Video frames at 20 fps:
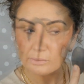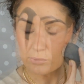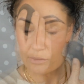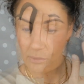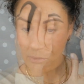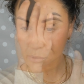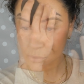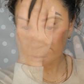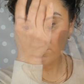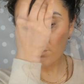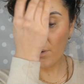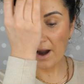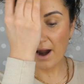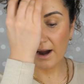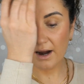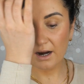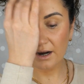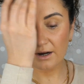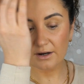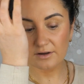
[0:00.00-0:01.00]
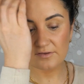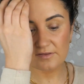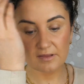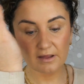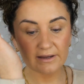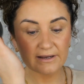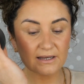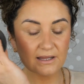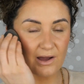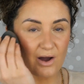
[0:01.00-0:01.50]
If you are
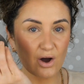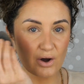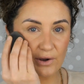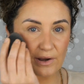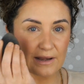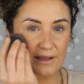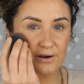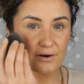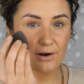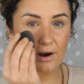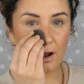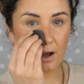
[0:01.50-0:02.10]
slightly oilier,